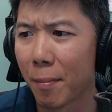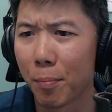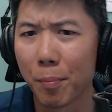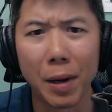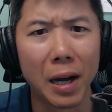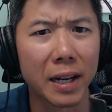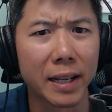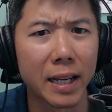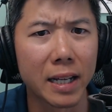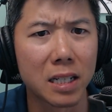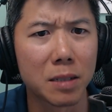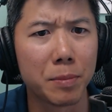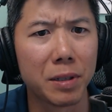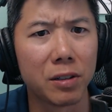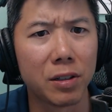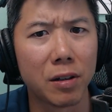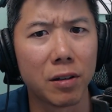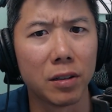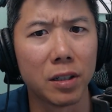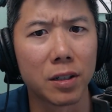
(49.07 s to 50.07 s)
Podcast has been
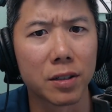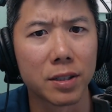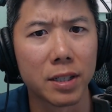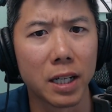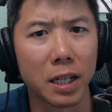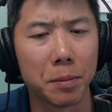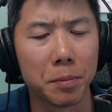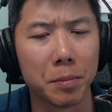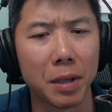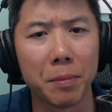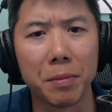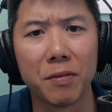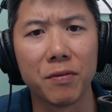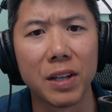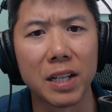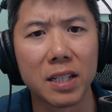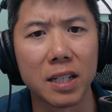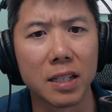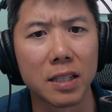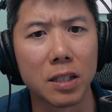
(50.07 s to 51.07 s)
around a long time. I've been
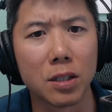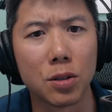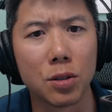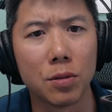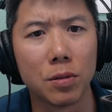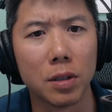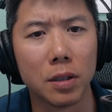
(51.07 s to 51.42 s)
investing since two,